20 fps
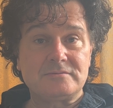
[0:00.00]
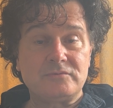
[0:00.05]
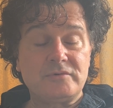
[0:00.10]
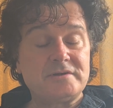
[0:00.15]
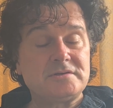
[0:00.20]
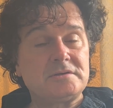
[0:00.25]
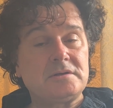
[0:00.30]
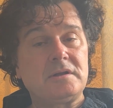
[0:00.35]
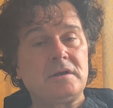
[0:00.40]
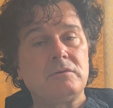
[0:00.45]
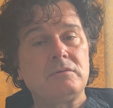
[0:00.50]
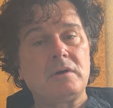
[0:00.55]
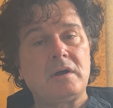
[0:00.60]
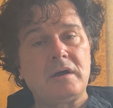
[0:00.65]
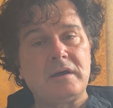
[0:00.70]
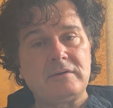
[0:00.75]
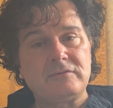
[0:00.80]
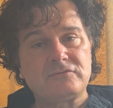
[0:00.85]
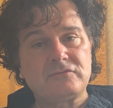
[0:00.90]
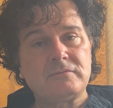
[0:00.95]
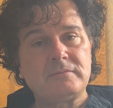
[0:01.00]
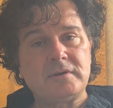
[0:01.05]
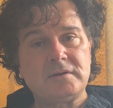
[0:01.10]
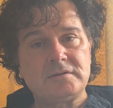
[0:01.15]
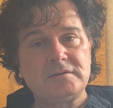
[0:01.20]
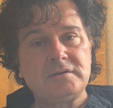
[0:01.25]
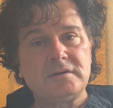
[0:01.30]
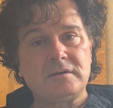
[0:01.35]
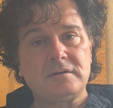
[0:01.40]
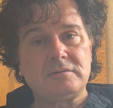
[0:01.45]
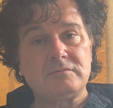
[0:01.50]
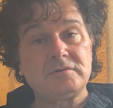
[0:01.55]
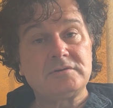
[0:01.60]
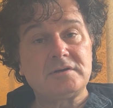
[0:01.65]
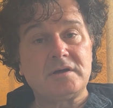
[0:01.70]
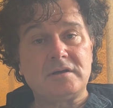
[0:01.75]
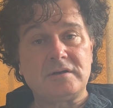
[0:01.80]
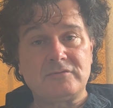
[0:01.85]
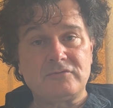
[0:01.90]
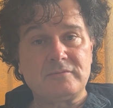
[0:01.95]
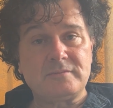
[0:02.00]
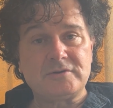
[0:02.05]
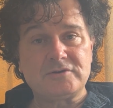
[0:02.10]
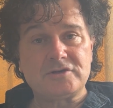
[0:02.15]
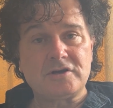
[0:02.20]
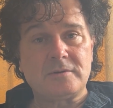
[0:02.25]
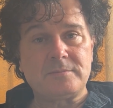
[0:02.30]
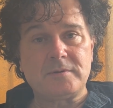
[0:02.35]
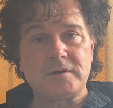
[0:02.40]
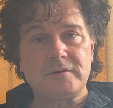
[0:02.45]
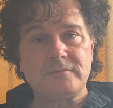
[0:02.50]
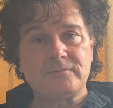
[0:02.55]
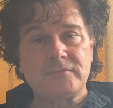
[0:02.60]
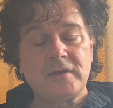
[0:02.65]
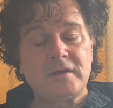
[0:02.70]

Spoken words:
recently arrived from India, returning from his shopping.